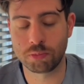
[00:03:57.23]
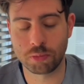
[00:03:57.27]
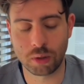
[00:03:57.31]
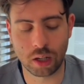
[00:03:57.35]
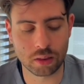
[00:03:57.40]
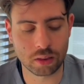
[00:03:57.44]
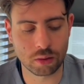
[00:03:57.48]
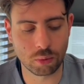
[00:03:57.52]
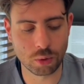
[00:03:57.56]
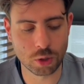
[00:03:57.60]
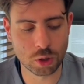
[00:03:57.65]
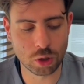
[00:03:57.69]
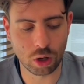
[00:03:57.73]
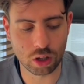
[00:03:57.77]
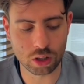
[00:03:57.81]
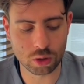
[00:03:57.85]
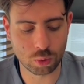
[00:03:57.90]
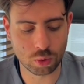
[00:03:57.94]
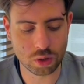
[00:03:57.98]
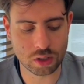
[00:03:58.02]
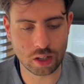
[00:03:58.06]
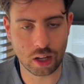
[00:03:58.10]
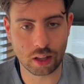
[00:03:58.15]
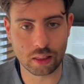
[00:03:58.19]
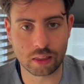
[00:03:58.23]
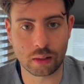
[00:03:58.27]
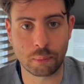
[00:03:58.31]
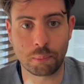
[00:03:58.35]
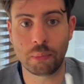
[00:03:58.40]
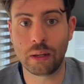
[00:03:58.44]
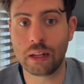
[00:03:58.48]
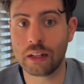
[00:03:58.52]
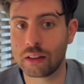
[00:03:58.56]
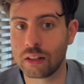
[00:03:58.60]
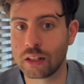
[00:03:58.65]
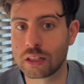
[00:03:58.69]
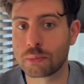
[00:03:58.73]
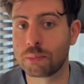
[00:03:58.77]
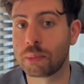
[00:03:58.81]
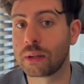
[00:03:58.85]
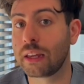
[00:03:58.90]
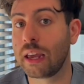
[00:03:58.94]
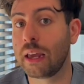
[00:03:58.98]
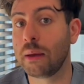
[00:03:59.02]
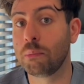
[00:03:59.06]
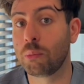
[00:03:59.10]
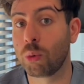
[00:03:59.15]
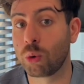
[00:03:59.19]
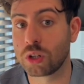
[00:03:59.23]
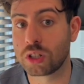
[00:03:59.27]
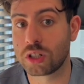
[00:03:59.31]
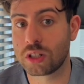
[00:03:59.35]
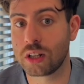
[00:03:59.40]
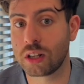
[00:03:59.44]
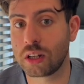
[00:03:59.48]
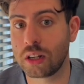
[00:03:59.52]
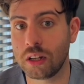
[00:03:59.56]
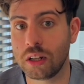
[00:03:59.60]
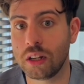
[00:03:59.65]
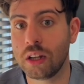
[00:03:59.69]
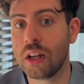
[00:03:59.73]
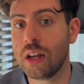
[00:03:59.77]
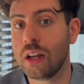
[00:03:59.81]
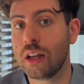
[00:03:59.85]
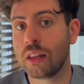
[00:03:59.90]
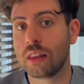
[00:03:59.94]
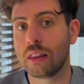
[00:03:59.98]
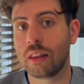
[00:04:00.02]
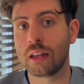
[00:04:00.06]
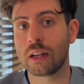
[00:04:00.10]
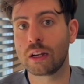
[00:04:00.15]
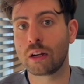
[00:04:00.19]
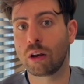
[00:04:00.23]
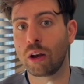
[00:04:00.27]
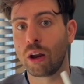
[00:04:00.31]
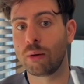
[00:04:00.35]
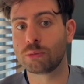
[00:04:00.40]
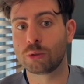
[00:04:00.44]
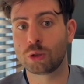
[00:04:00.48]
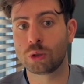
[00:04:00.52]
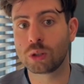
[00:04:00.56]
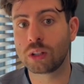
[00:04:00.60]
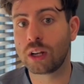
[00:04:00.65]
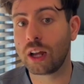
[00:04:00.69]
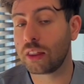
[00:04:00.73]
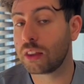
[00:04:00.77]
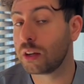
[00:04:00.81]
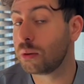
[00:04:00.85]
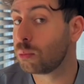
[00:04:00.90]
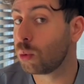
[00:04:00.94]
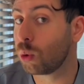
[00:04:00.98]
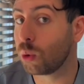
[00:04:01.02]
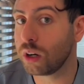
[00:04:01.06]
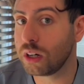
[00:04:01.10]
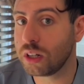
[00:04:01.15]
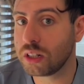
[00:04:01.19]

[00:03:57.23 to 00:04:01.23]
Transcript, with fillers: And the result was that the platelets became more sticky. They clumped together more